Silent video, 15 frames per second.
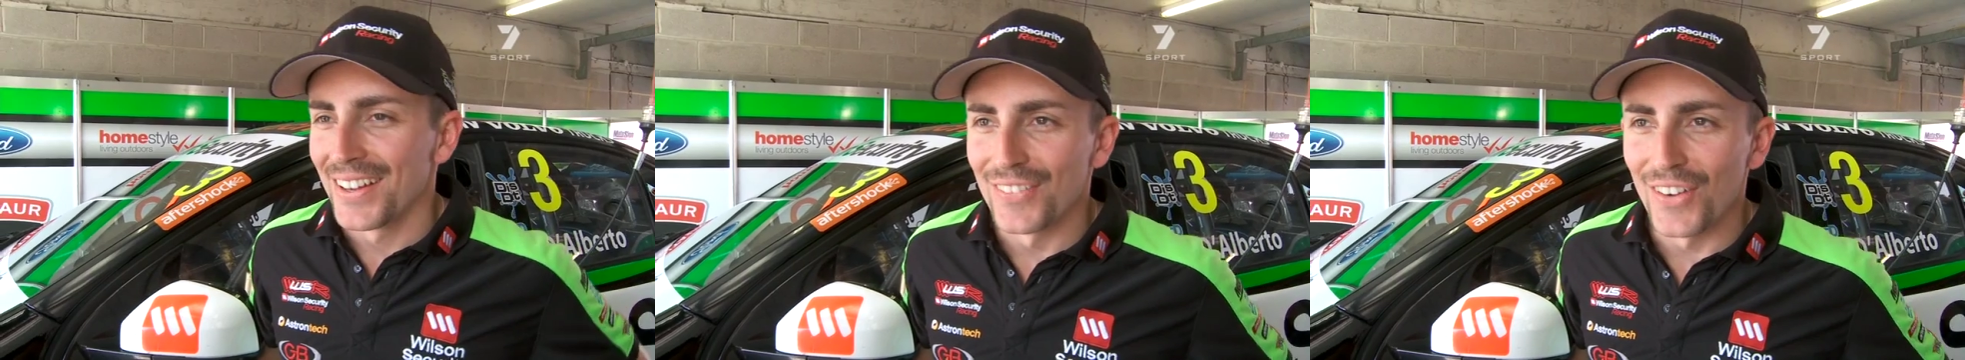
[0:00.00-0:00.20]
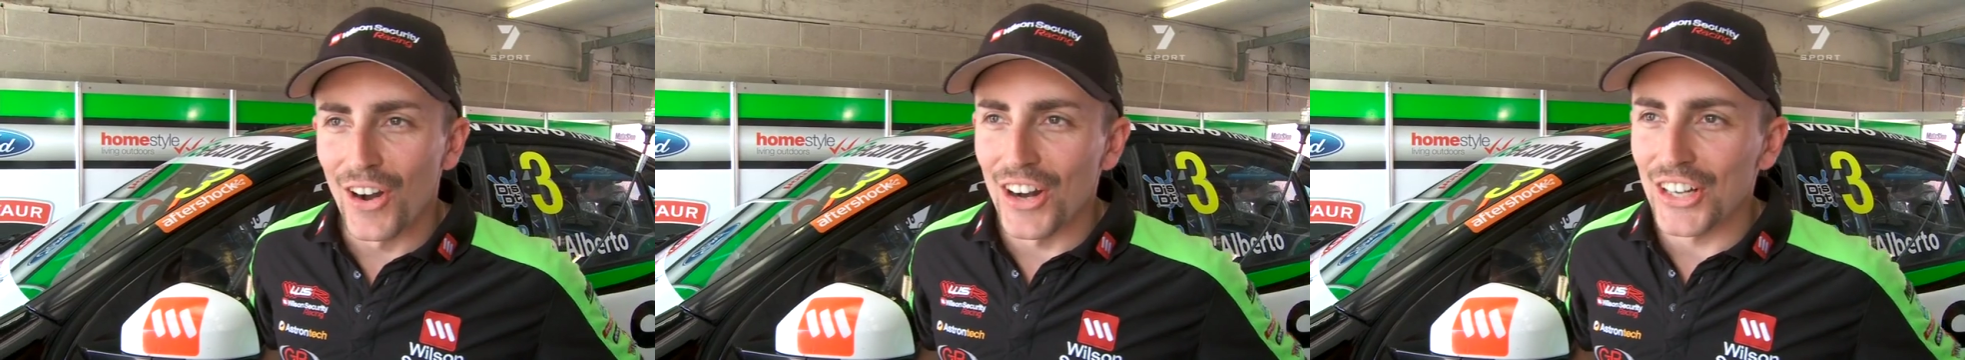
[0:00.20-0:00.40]

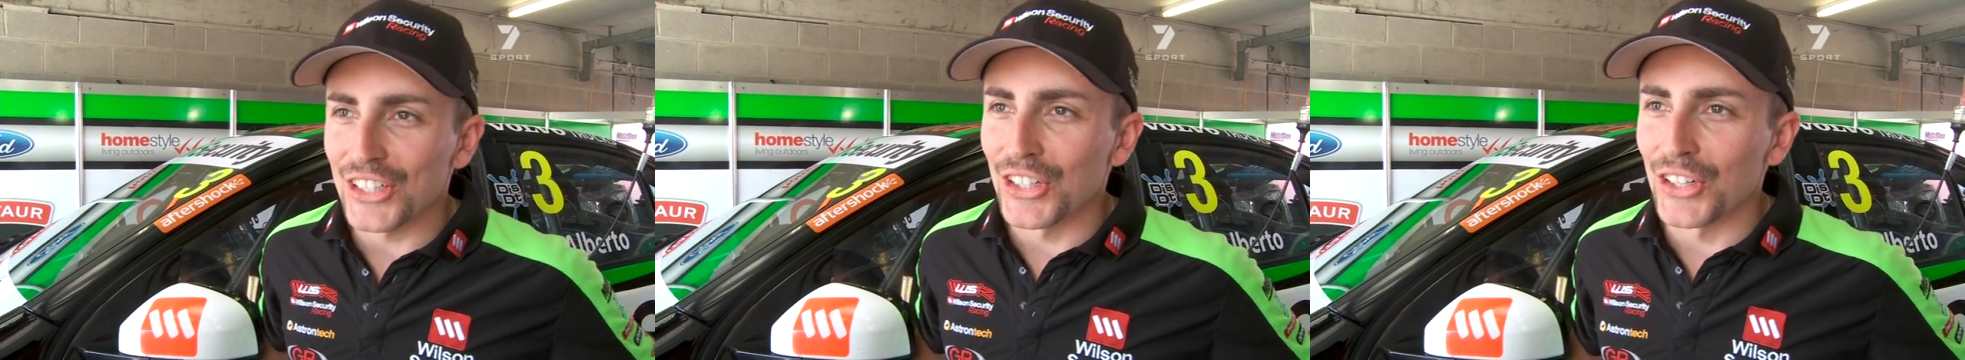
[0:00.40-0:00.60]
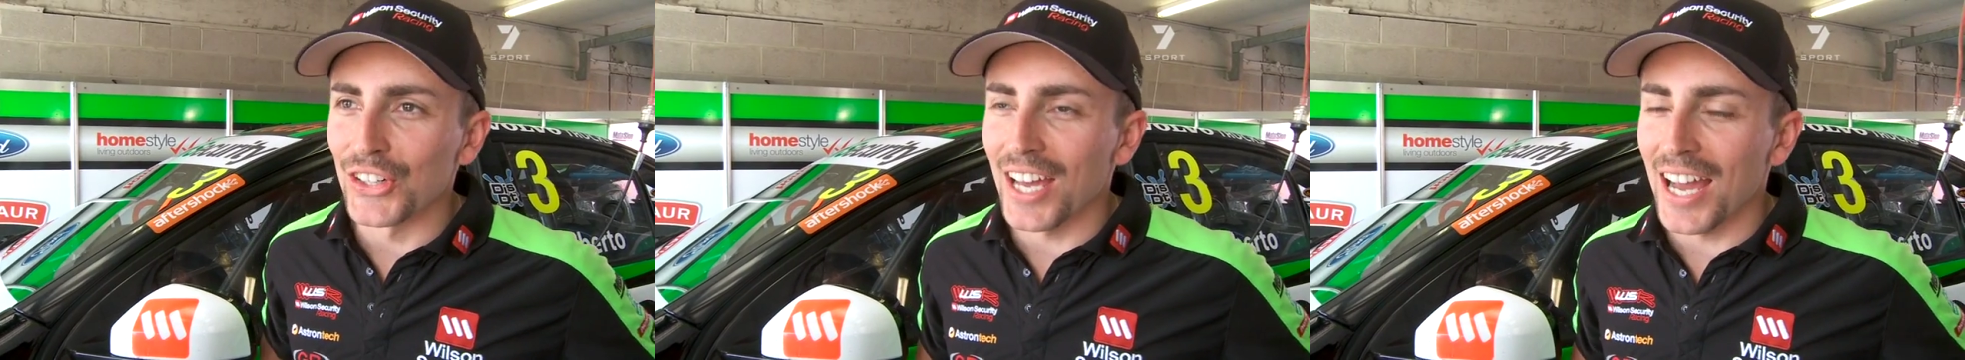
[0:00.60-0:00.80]
Very
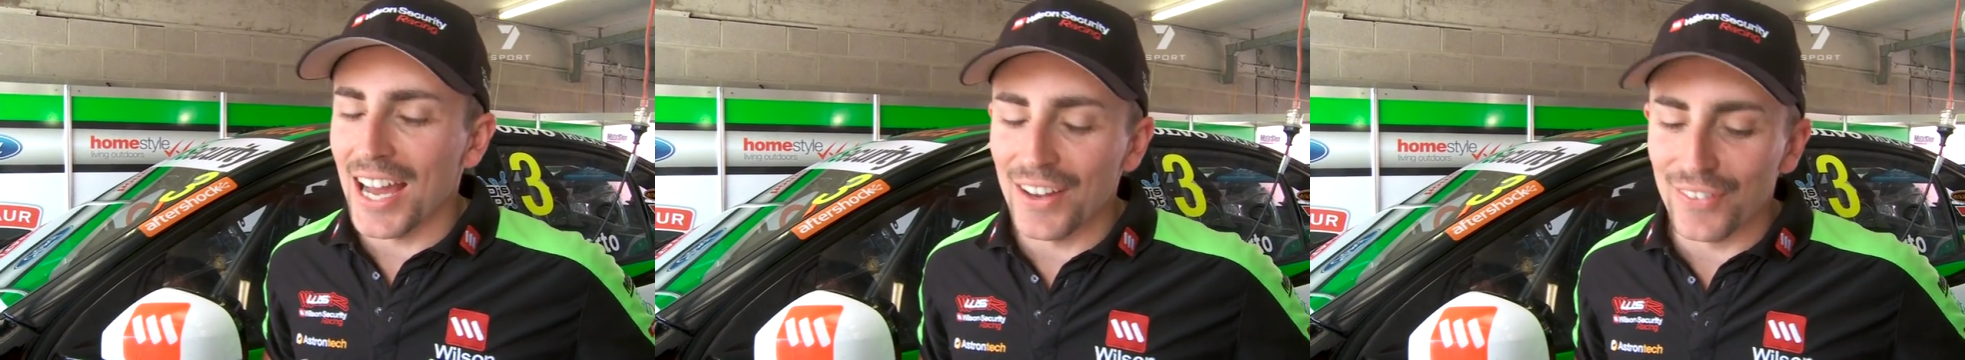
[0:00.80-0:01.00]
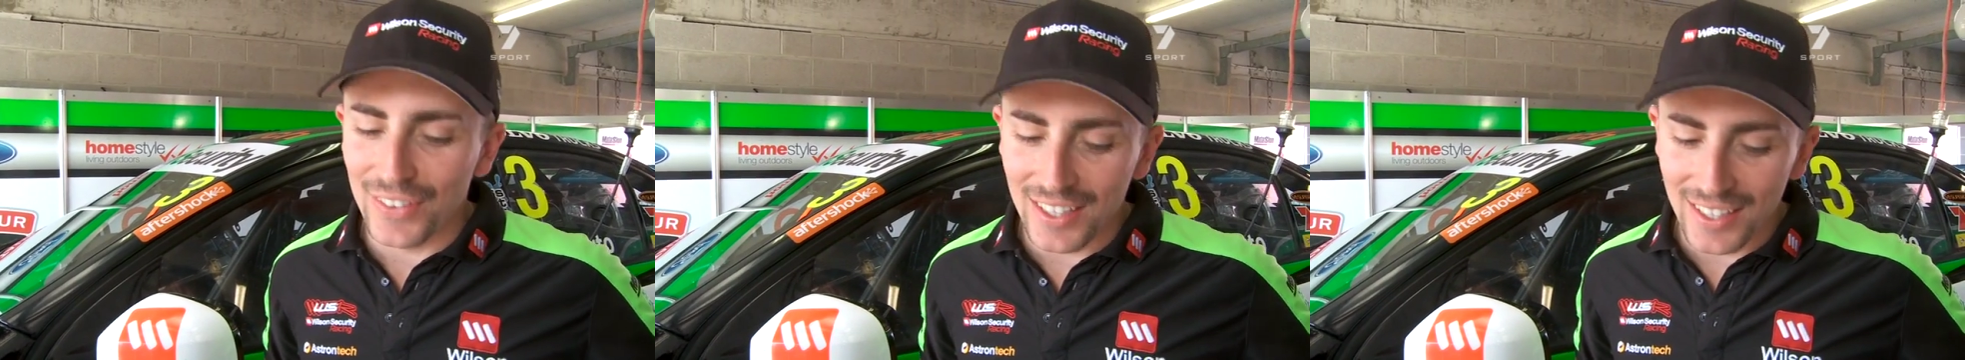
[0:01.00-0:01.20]
cool to
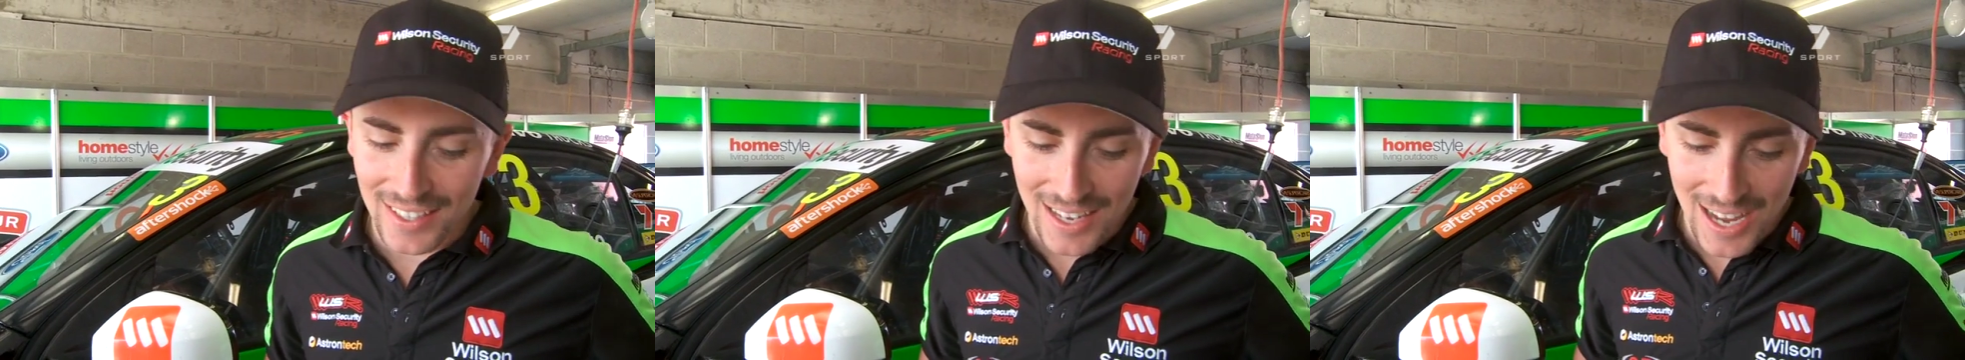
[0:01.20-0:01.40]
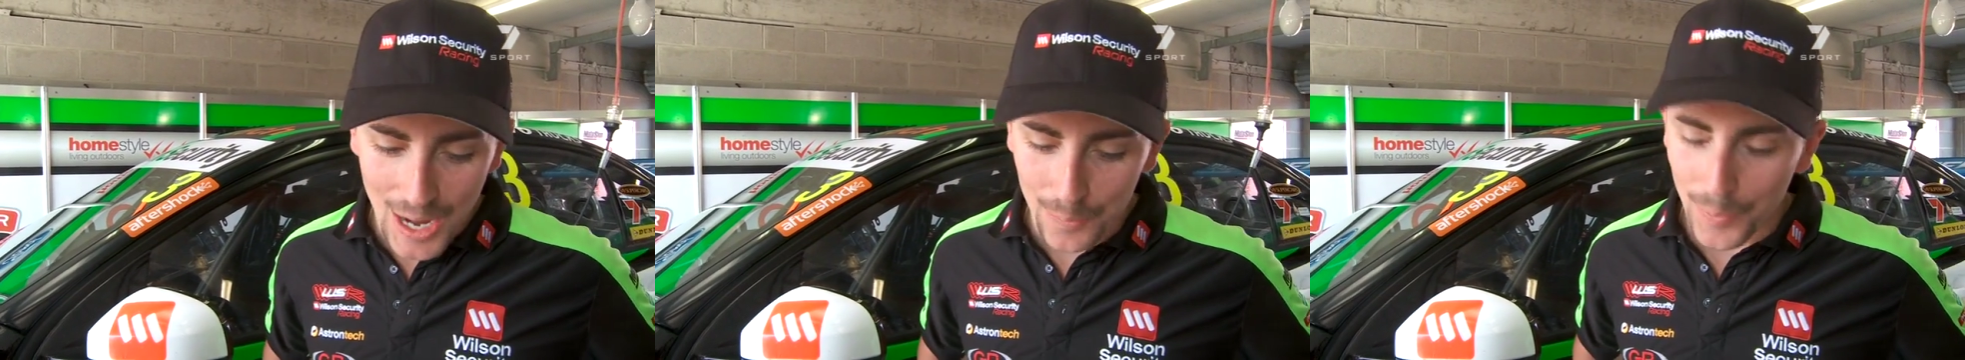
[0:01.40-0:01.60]
have
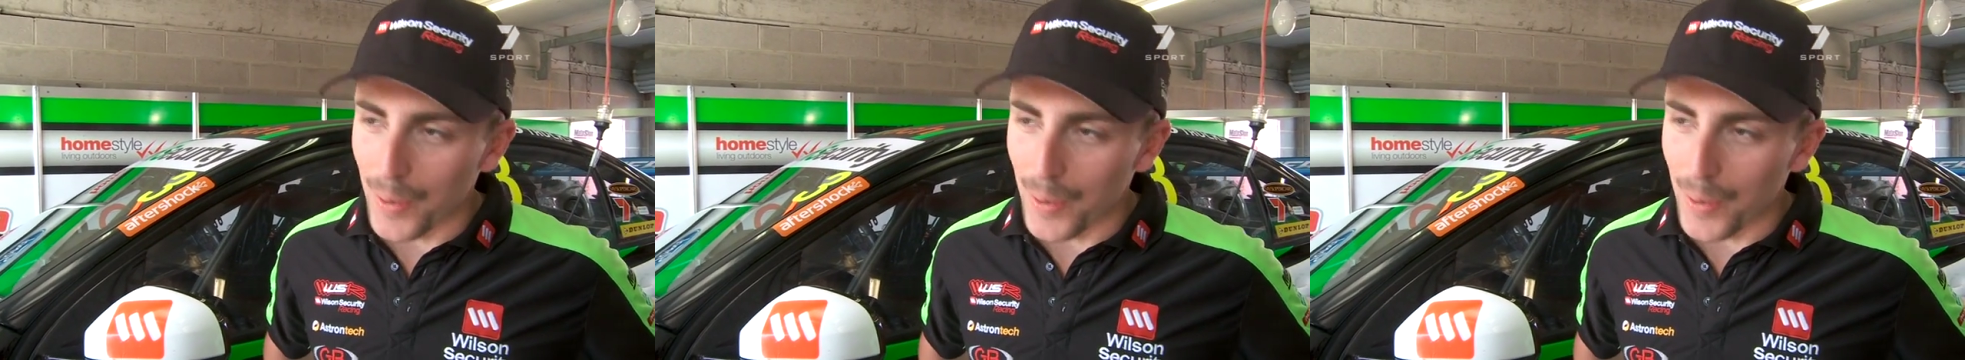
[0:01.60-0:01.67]
the uh,